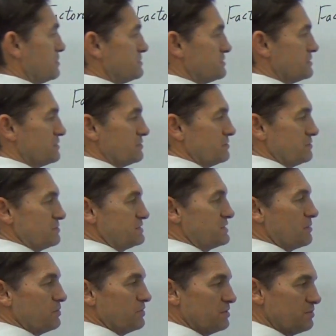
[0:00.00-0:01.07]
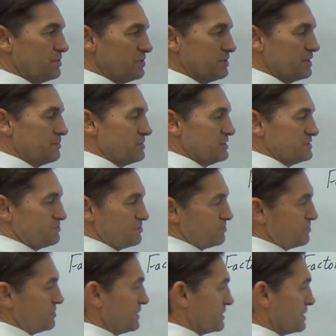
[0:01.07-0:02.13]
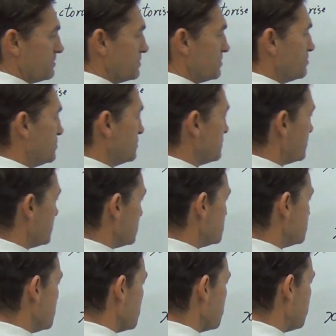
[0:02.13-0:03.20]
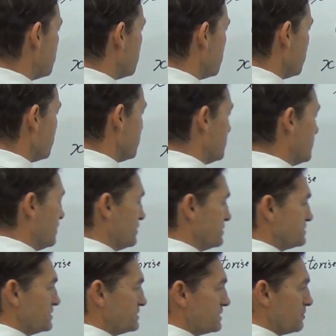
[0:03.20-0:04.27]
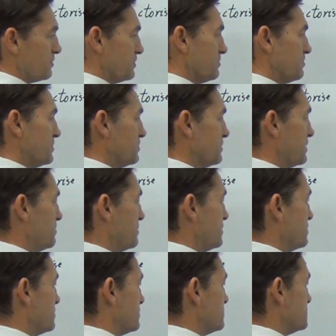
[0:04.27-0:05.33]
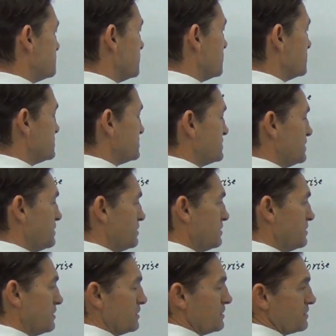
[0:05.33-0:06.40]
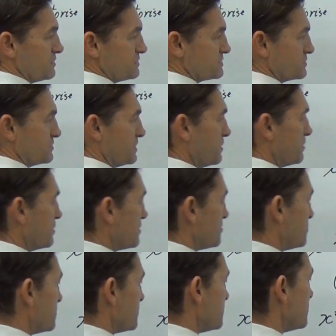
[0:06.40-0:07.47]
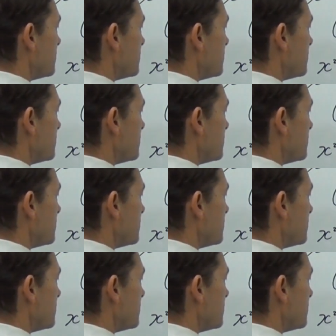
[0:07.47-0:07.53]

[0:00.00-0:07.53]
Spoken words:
So double the middle number, let's pick a number and put it there, let's make it 5. So double the middle number, it's minus 10, and square it, put it